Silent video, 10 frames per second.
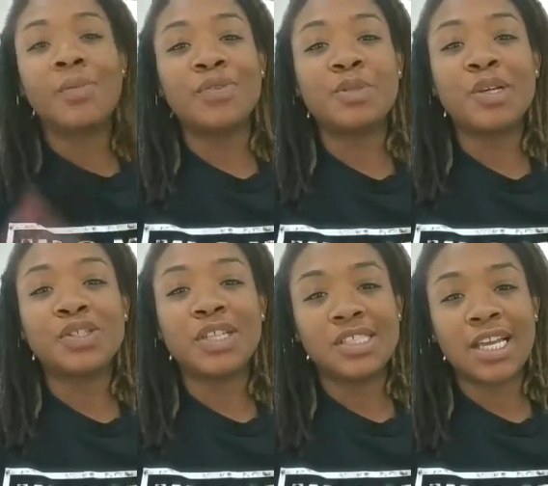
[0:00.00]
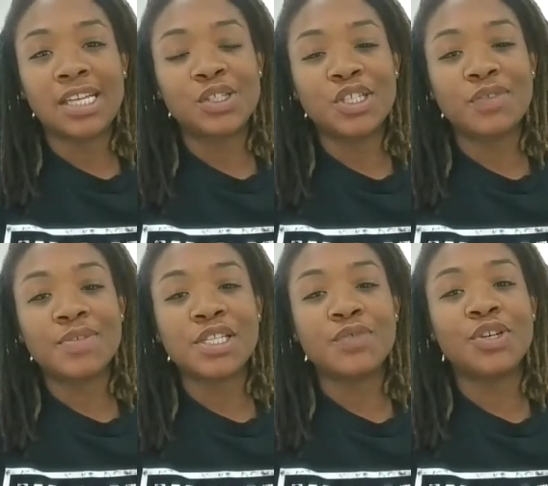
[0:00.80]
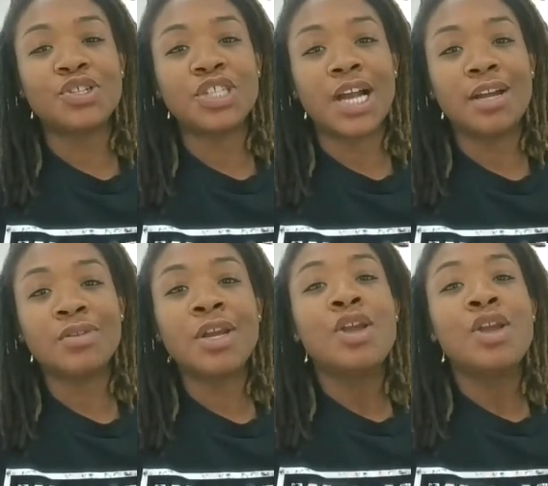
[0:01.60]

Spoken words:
for special education services for your child.